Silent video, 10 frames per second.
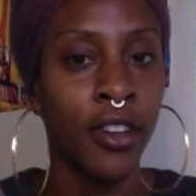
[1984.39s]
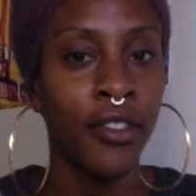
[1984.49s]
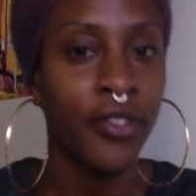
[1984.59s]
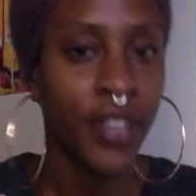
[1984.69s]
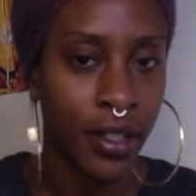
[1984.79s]

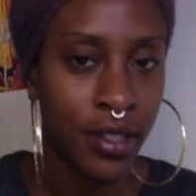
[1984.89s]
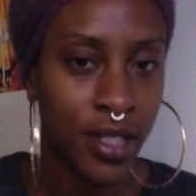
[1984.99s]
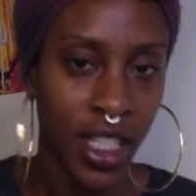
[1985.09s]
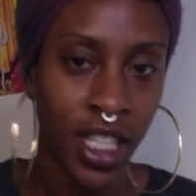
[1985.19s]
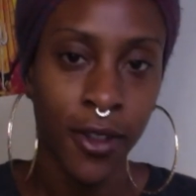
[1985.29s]
fears,
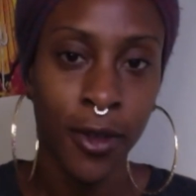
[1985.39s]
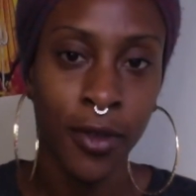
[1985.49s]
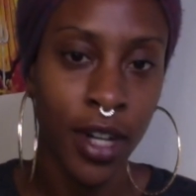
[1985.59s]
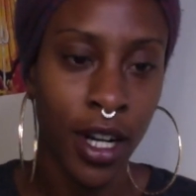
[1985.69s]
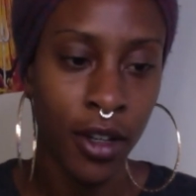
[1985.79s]
to get over
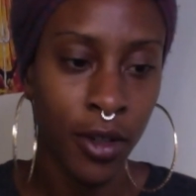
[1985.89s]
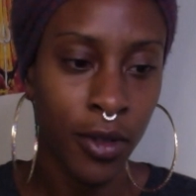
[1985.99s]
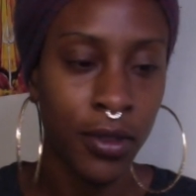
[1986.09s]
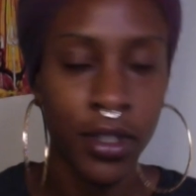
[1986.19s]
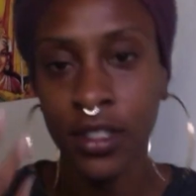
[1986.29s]
our
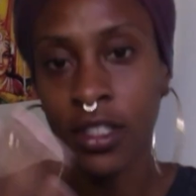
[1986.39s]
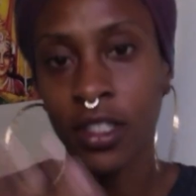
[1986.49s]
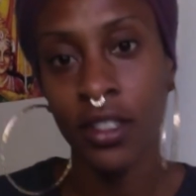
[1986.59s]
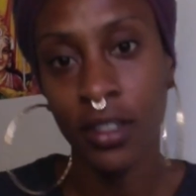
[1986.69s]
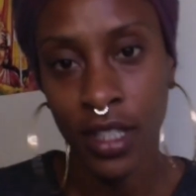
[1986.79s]
own
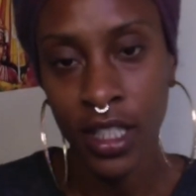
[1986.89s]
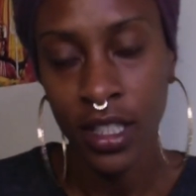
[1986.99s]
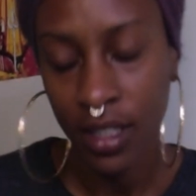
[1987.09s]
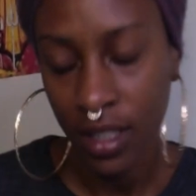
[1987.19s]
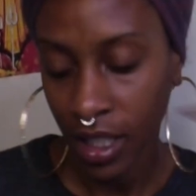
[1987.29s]

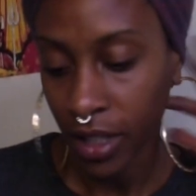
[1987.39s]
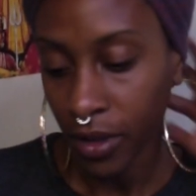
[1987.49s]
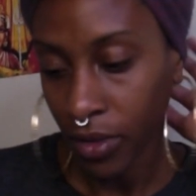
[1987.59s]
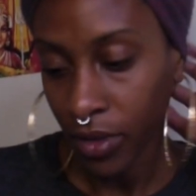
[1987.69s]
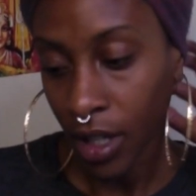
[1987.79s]
insecurities, to get
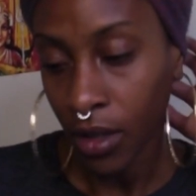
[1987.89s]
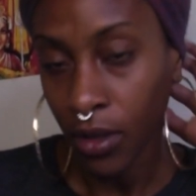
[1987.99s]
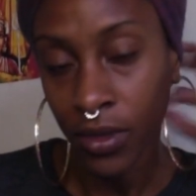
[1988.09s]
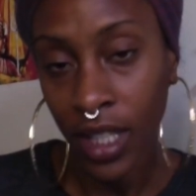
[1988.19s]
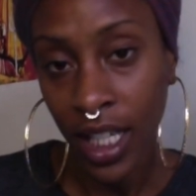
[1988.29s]
over our
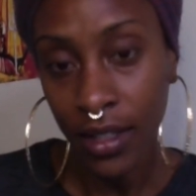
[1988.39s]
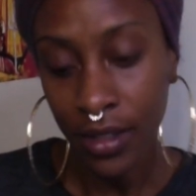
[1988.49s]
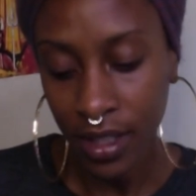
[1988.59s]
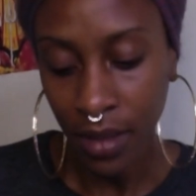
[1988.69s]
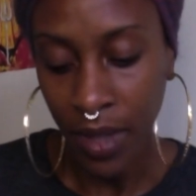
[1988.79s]
own
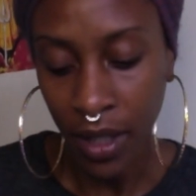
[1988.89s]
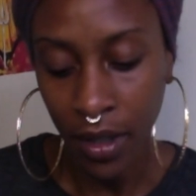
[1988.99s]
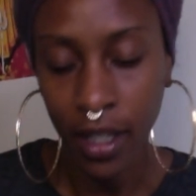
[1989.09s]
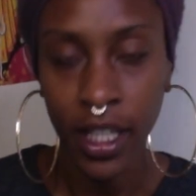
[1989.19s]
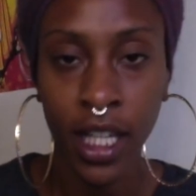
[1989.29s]
doubts about
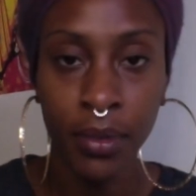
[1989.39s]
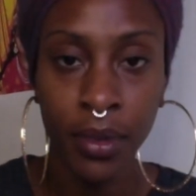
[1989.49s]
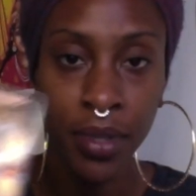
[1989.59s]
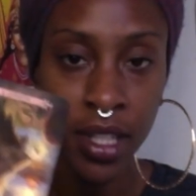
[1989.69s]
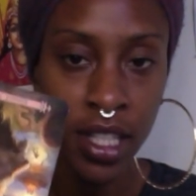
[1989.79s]
our
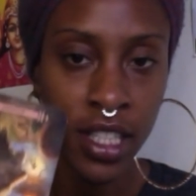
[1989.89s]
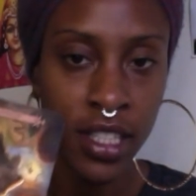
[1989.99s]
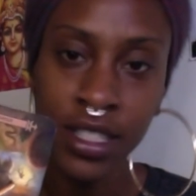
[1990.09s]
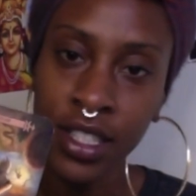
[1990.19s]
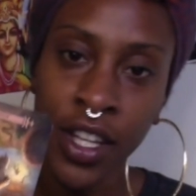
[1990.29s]
capabilities,
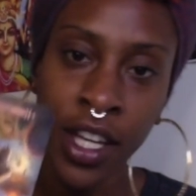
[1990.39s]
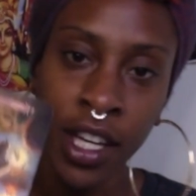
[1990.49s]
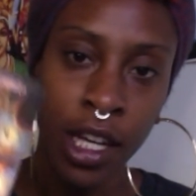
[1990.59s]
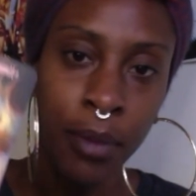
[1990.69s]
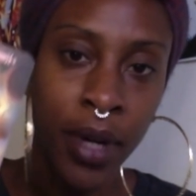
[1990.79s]

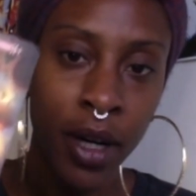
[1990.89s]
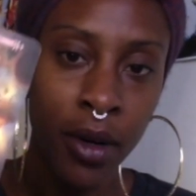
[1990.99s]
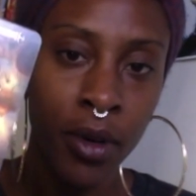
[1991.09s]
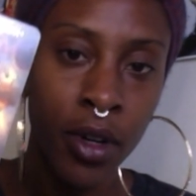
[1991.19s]
about